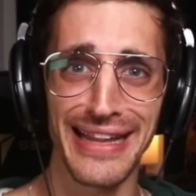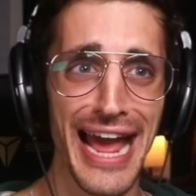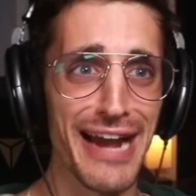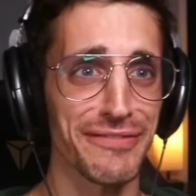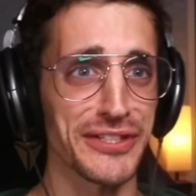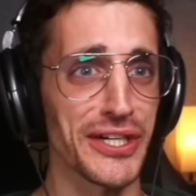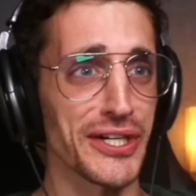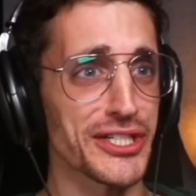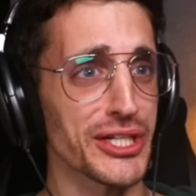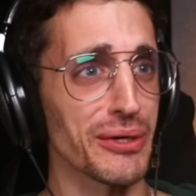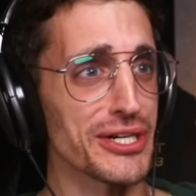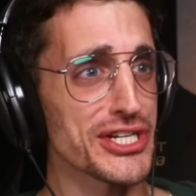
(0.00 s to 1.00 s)
laughter
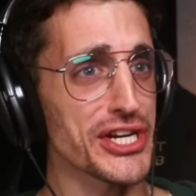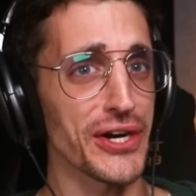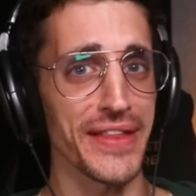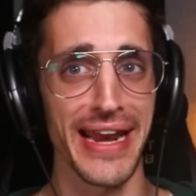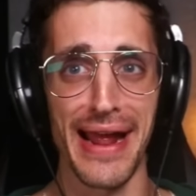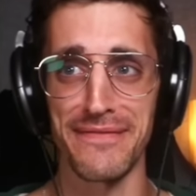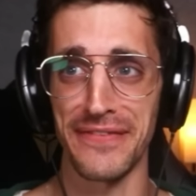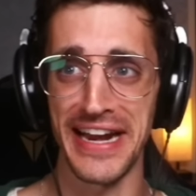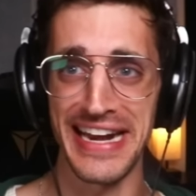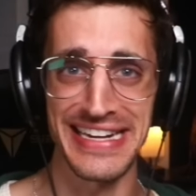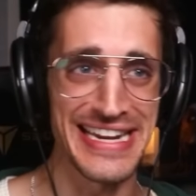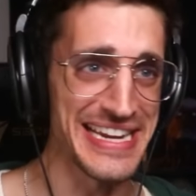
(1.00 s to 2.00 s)
to ensure that I'm
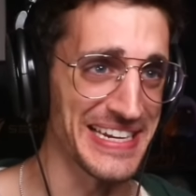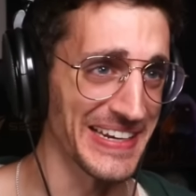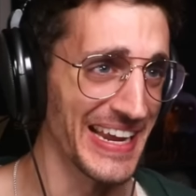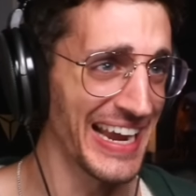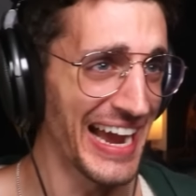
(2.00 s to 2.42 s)
fitting